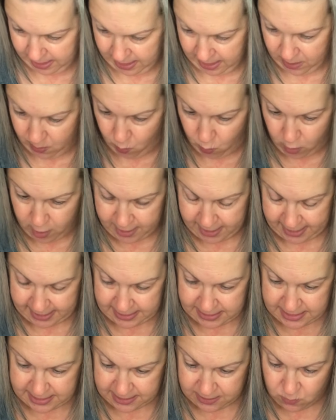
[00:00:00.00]
And what I
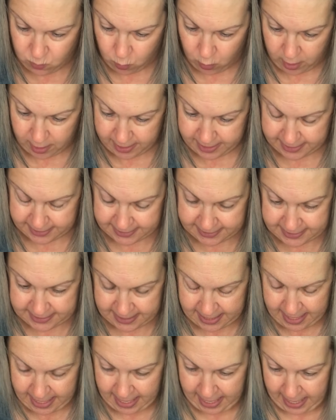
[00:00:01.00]
did was
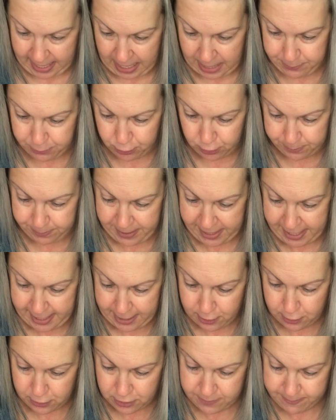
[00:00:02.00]
I
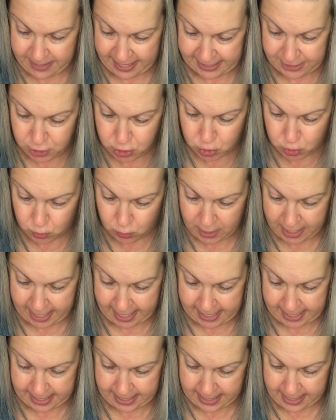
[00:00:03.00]
prepared my
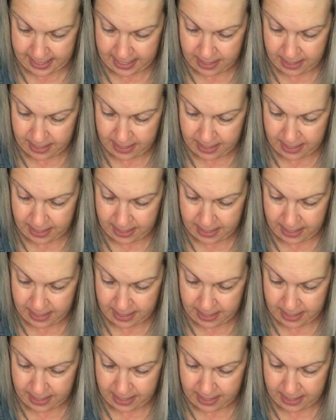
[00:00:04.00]
tray